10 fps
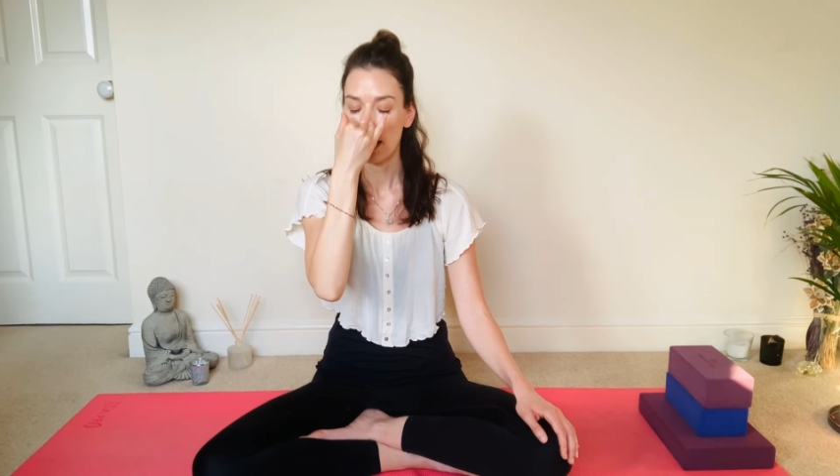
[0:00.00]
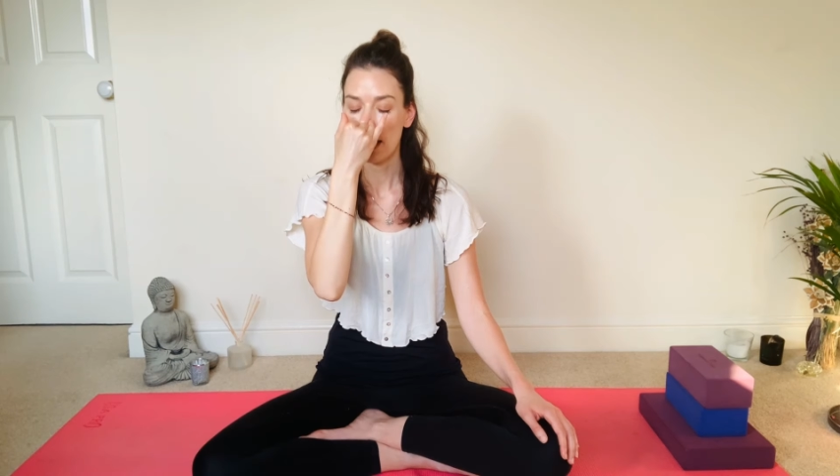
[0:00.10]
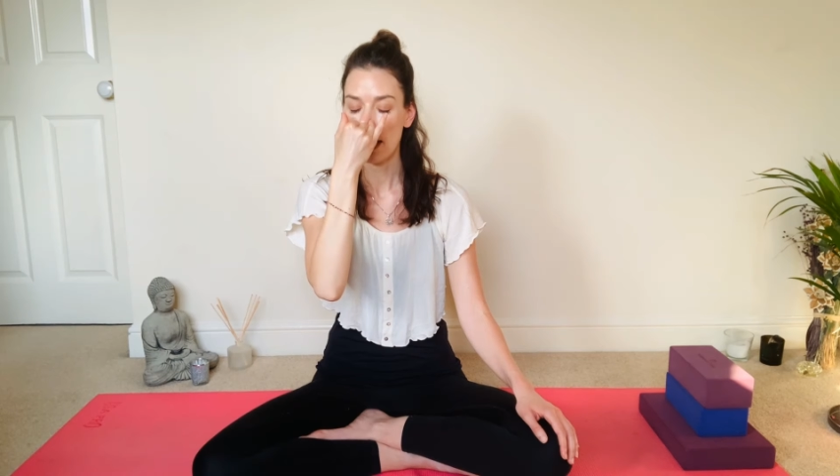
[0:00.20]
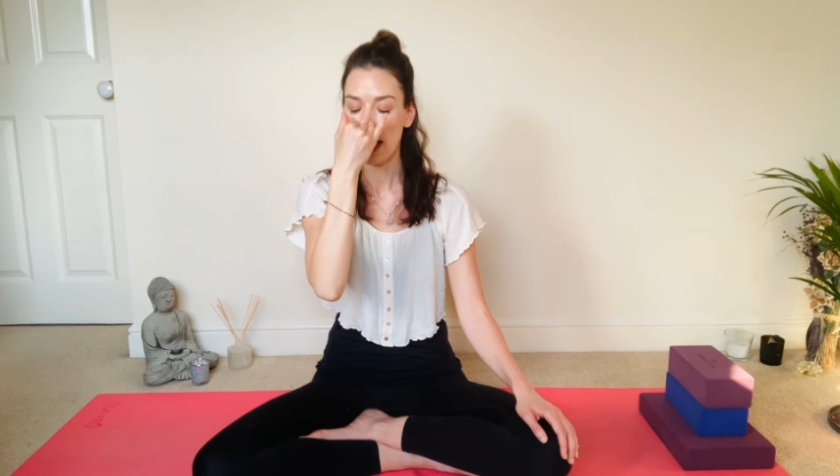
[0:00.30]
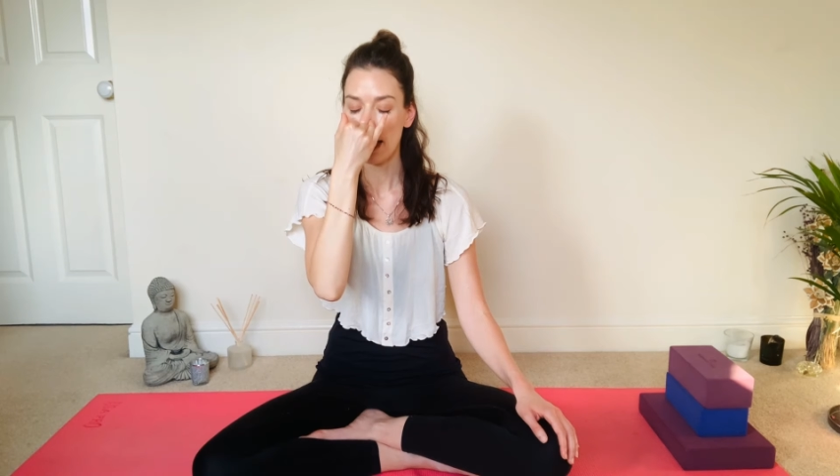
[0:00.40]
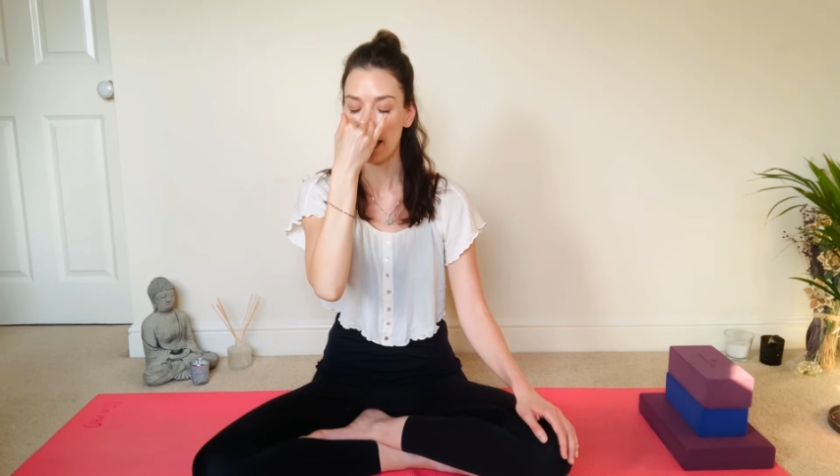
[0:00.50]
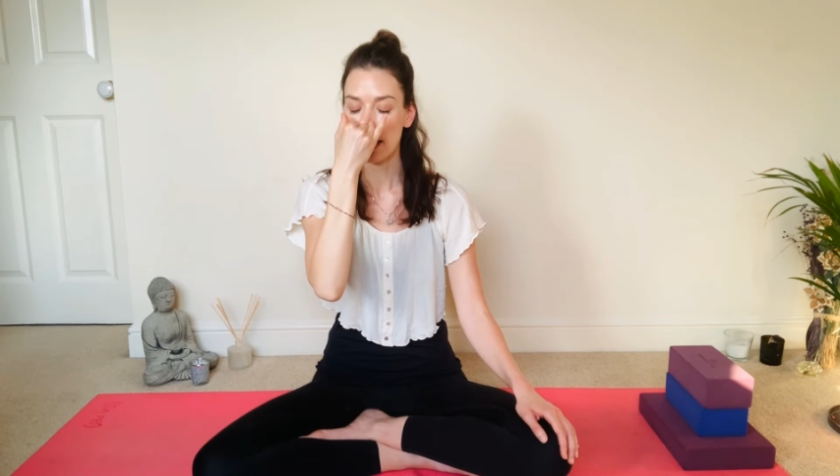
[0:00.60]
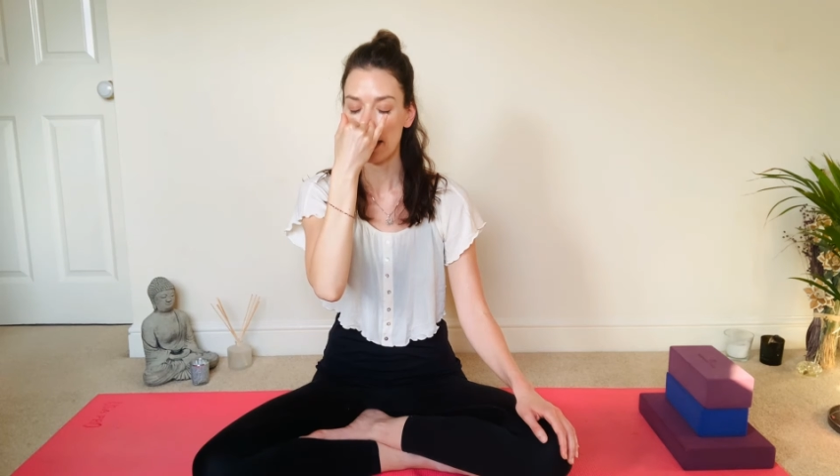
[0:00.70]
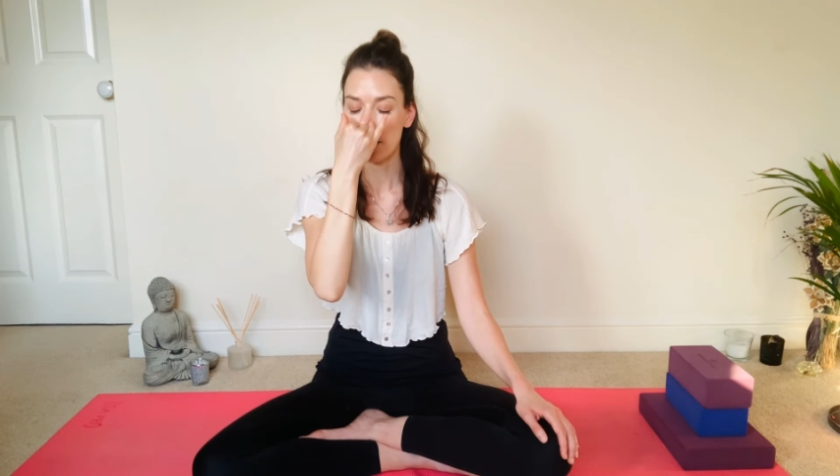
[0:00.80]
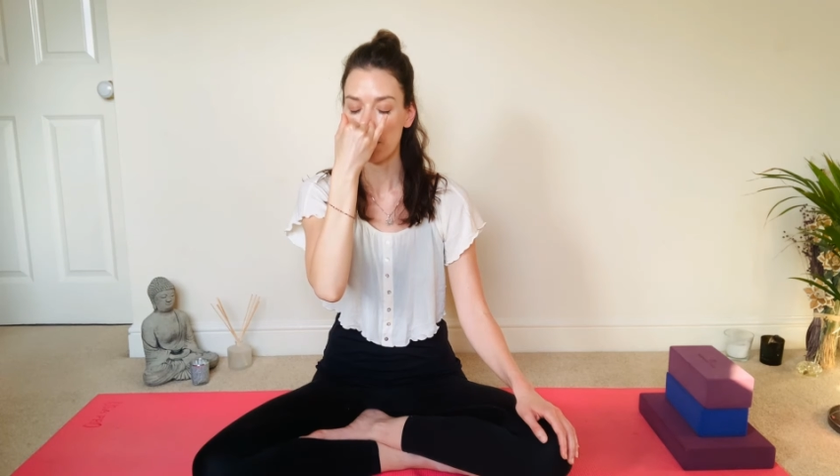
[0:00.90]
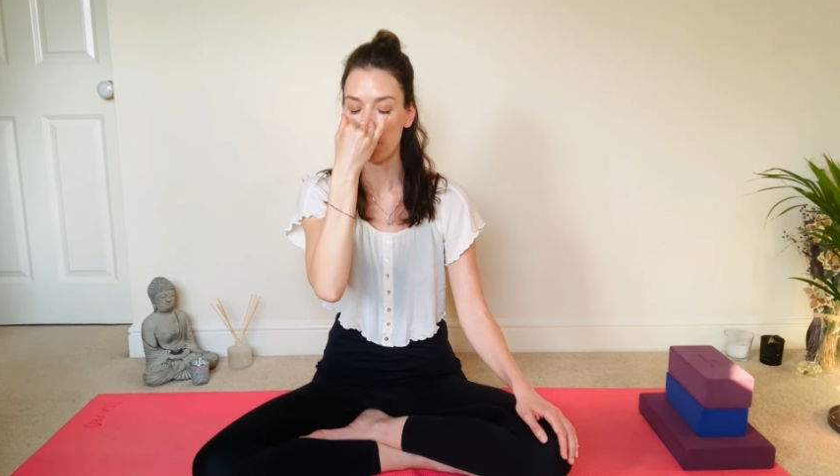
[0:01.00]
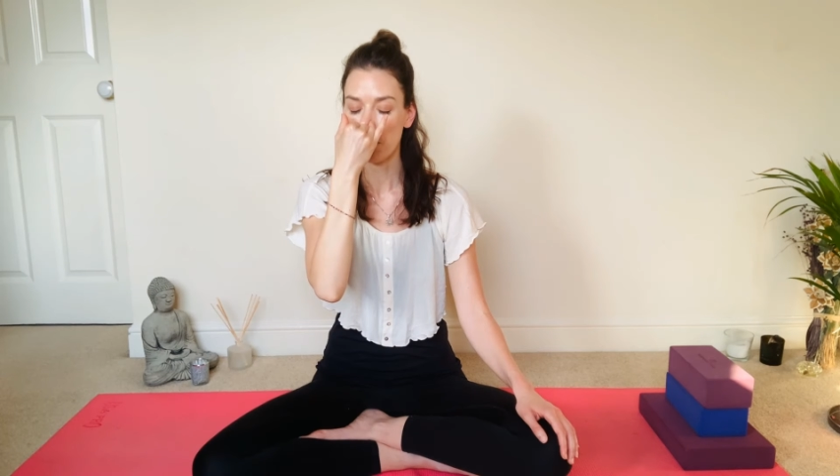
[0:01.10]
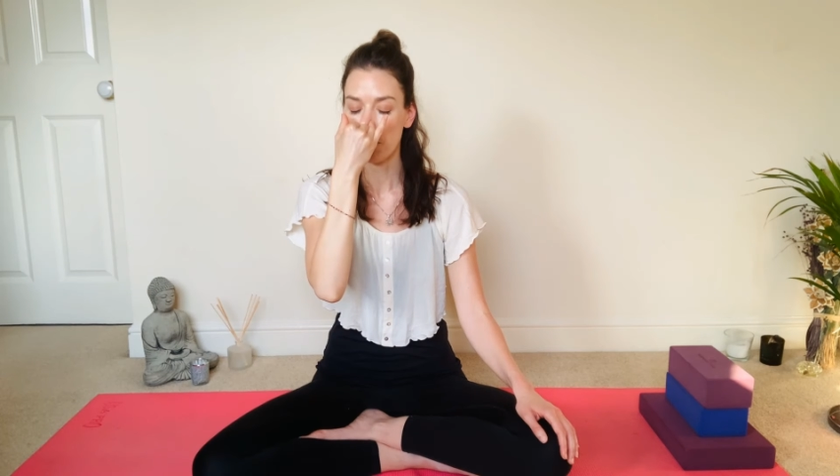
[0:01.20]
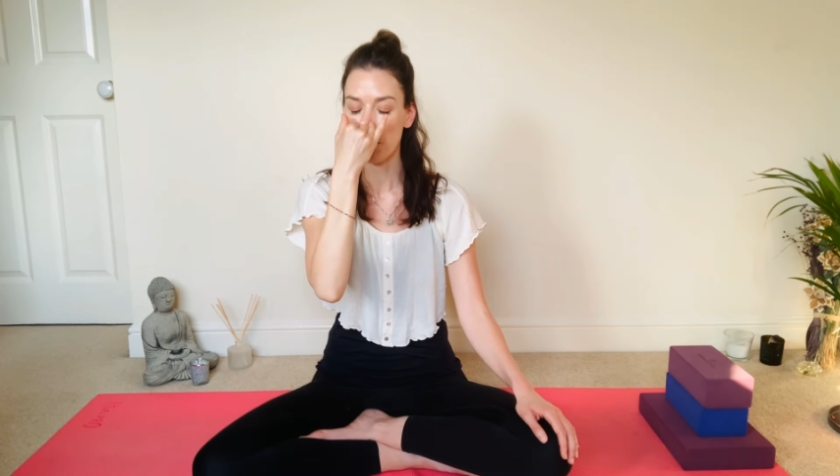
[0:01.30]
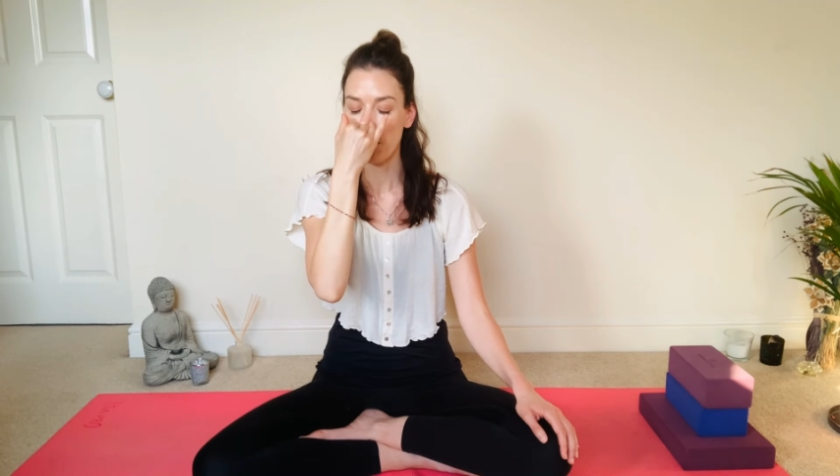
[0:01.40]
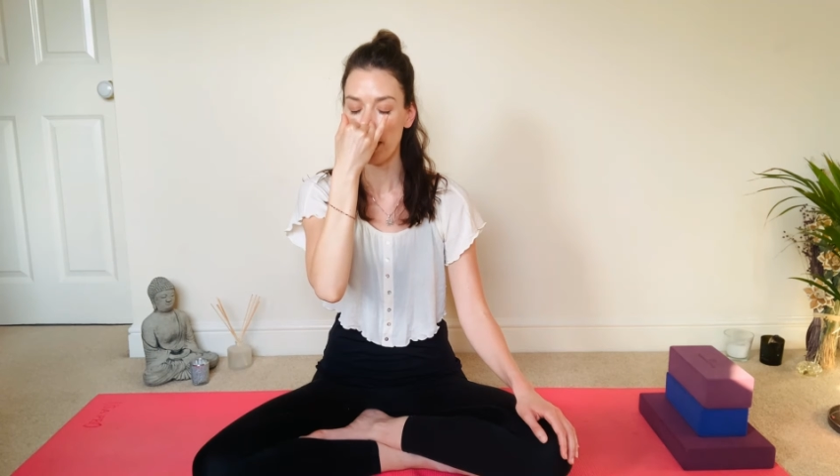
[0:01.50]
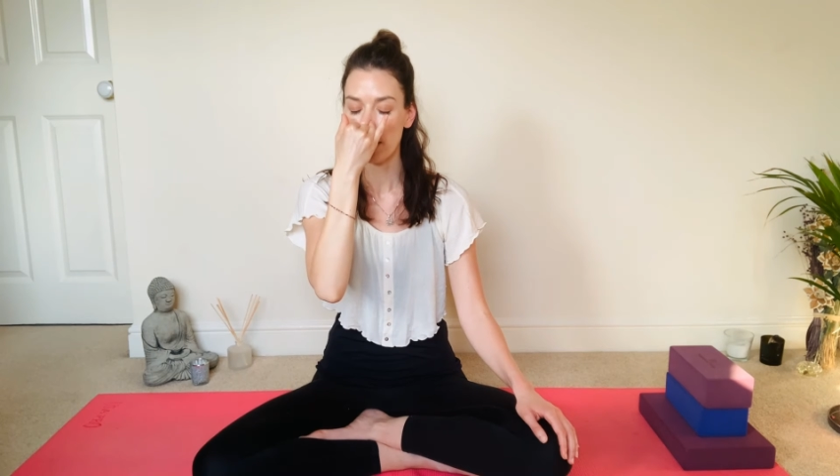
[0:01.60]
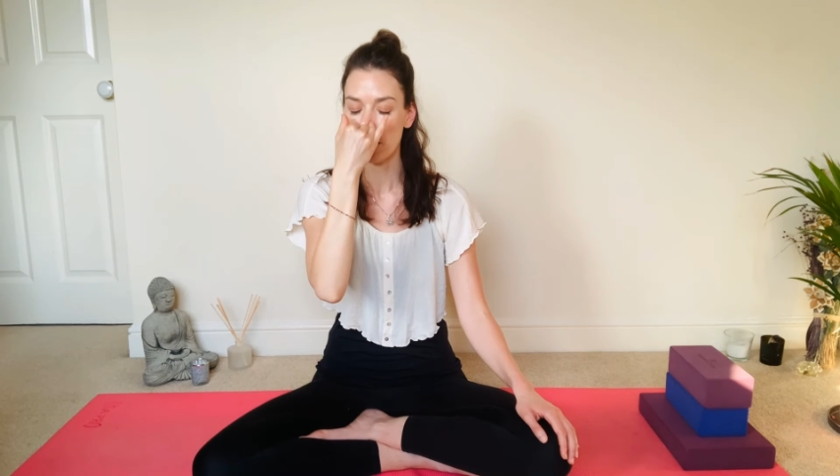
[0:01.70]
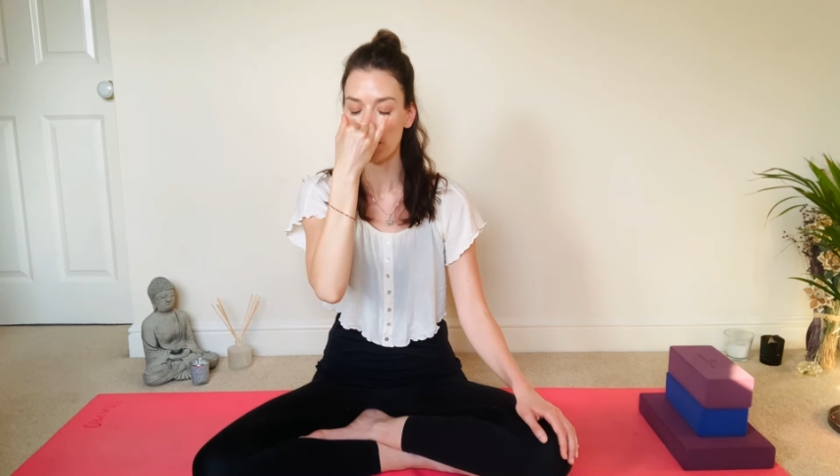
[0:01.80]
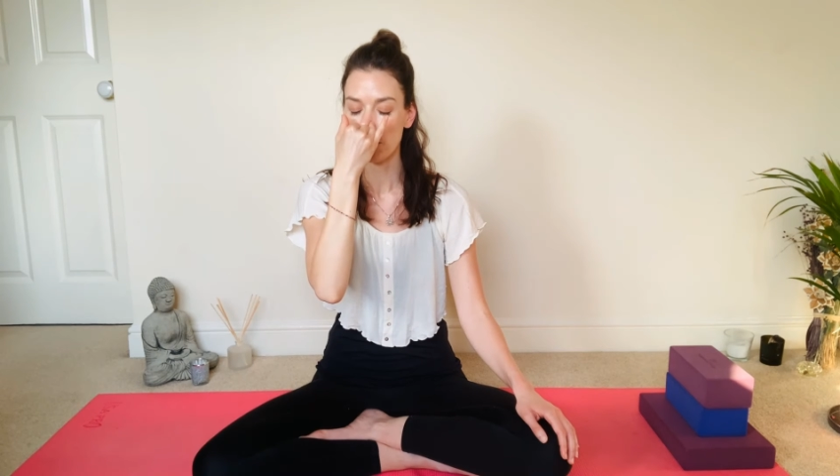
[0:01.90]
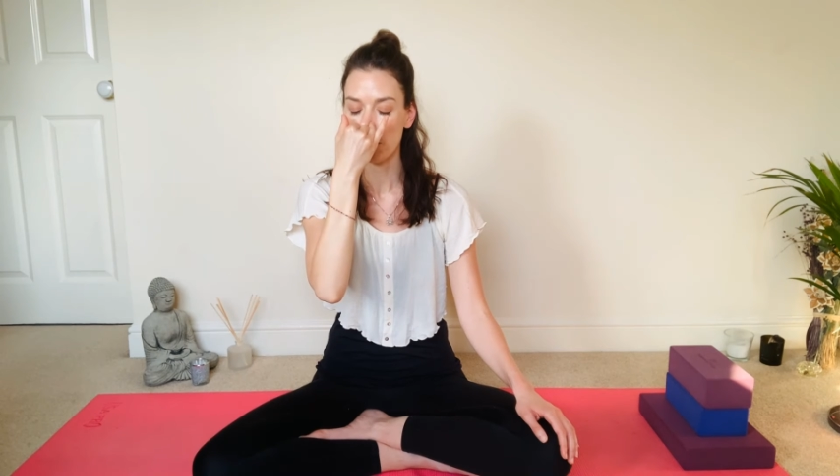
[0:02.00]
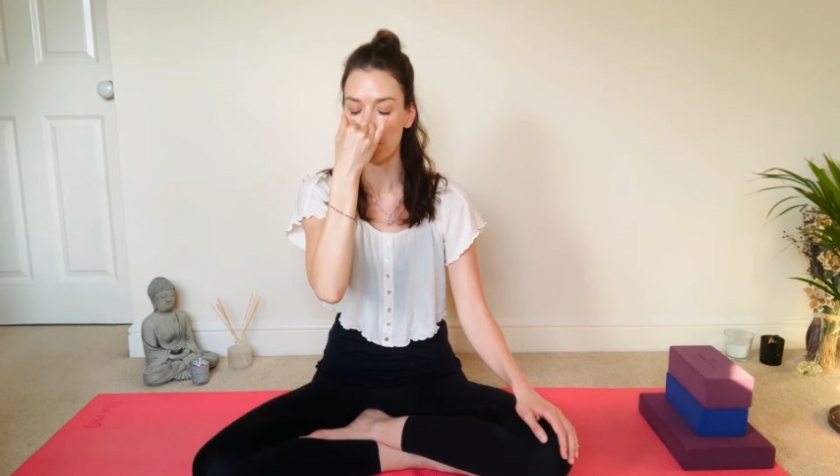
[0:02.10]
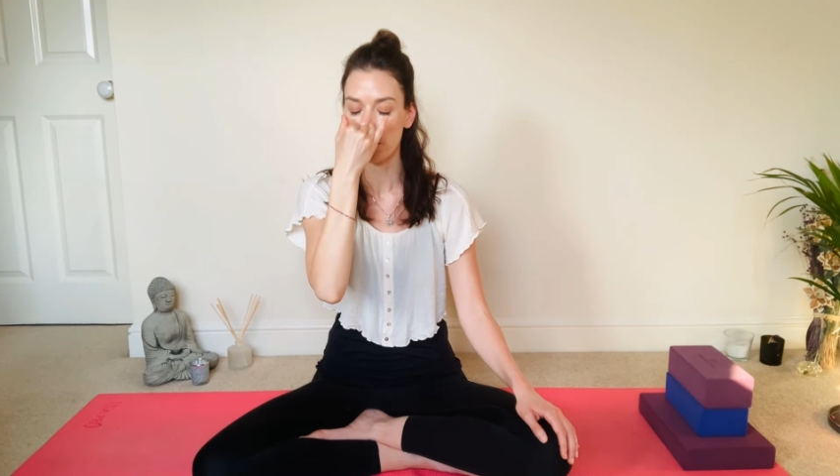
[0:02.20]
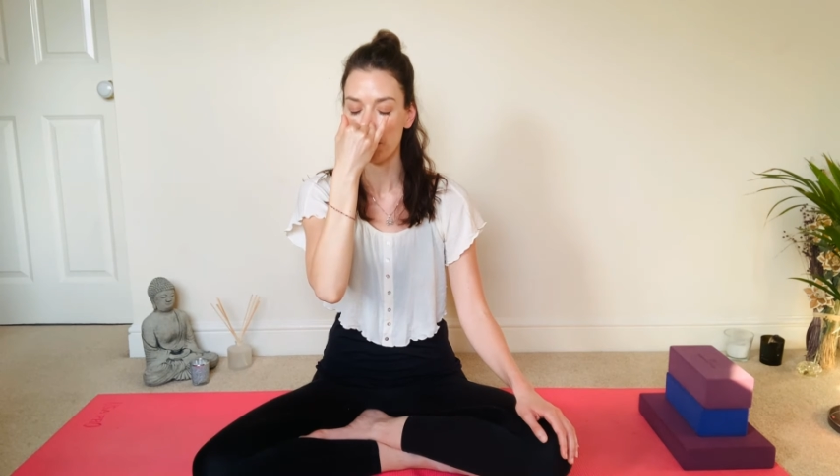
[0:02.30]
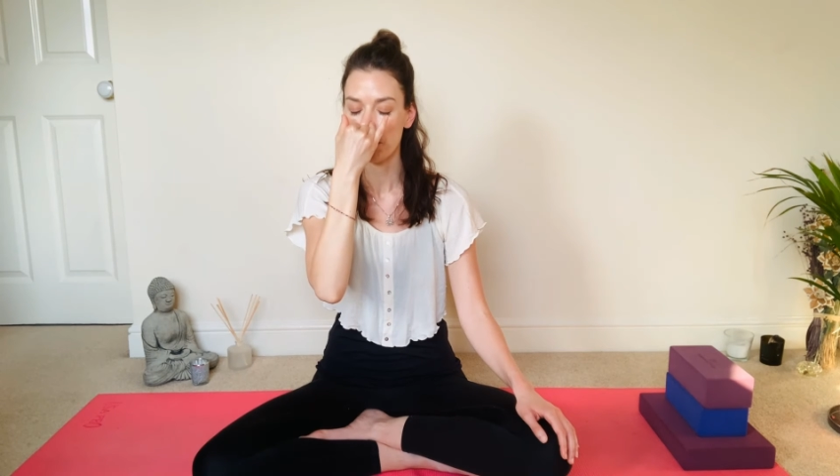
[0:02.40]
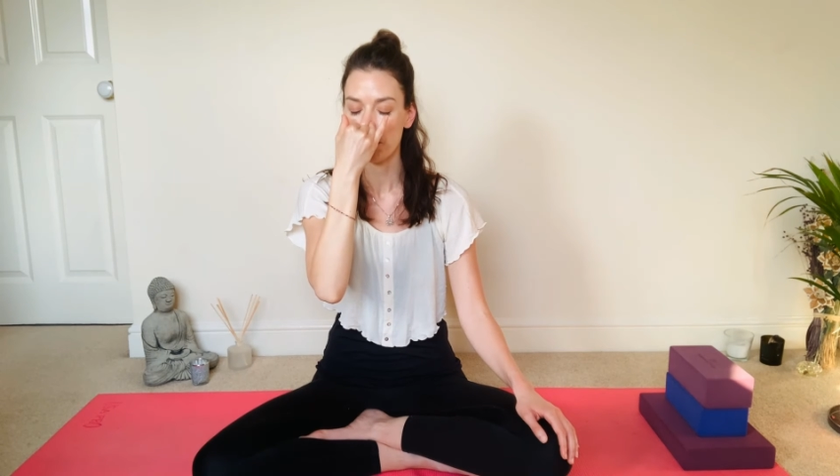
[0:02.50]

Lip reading: Inhaling through the right nostril.